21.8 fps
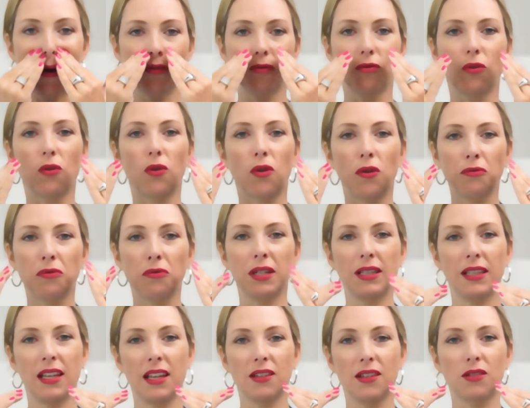Roll,
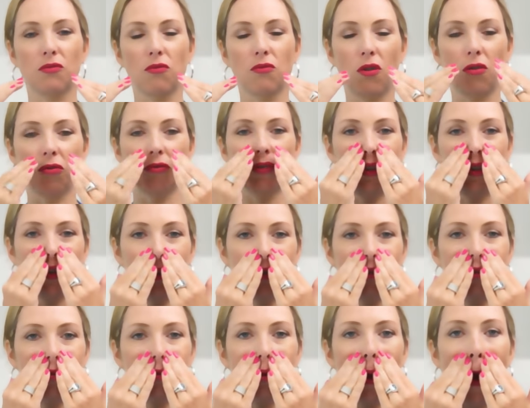release, roll,
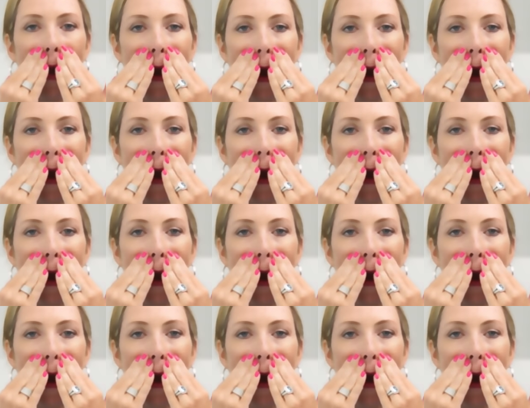release.